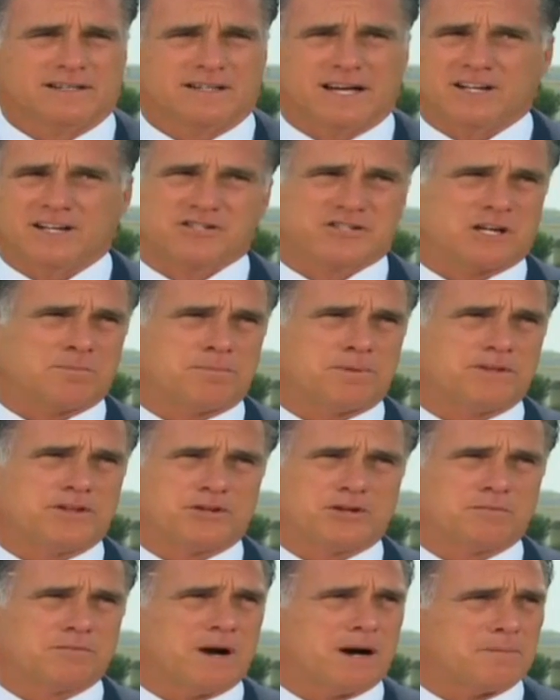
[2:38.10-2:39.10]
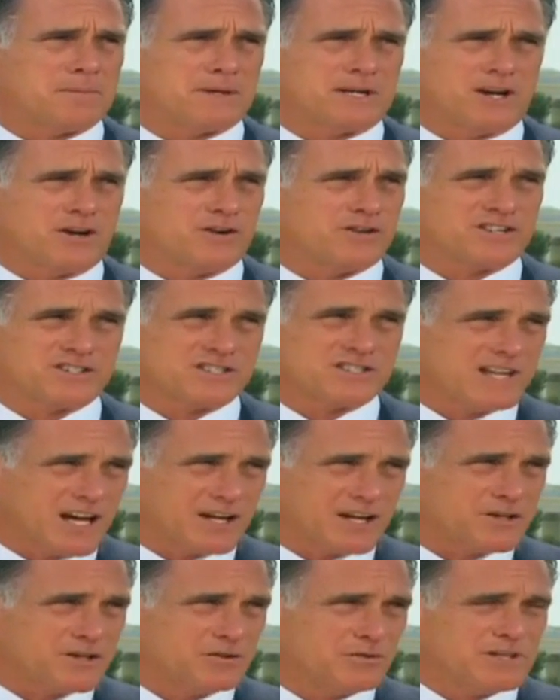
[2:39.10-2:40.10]
And something that Obamacare does
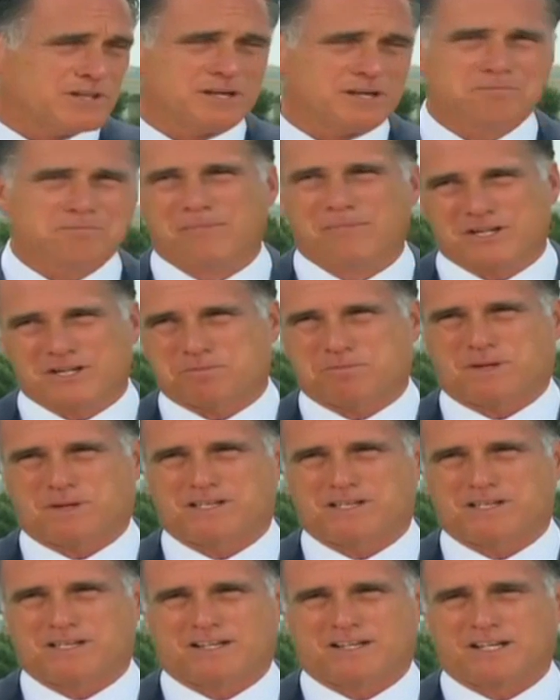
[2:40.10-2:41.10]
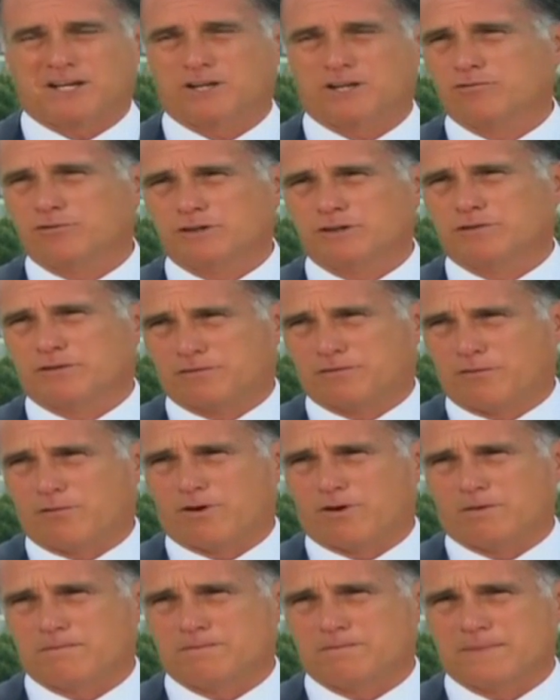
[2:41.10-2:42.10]
not do that must be done in real
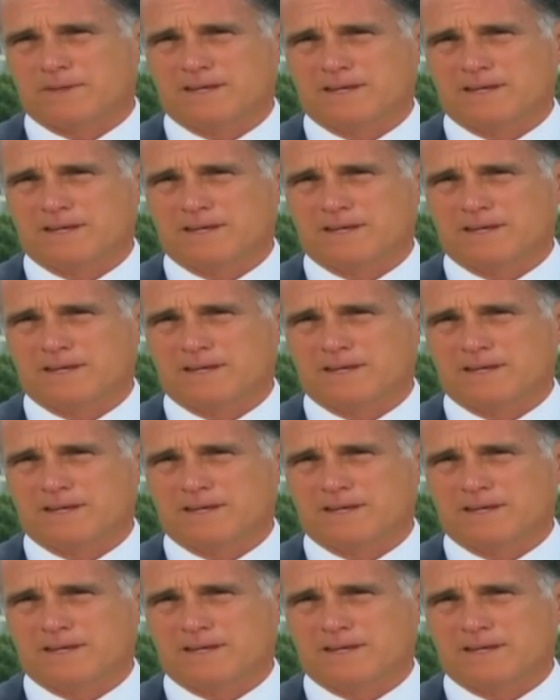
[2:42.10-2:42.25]
reform